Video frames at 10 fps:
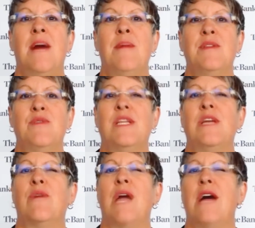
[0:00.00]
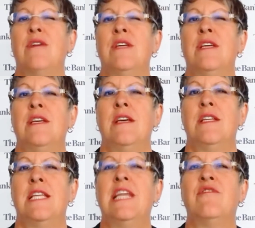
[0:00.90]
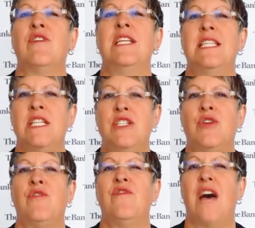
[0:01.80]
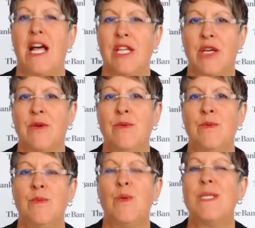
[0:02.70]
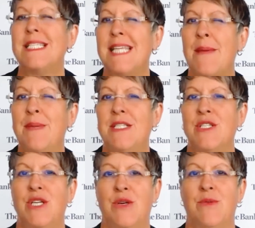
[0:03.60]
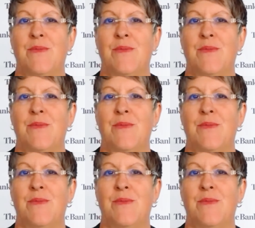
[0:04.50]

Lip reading: is really around delivering digital value. What does that mean to you?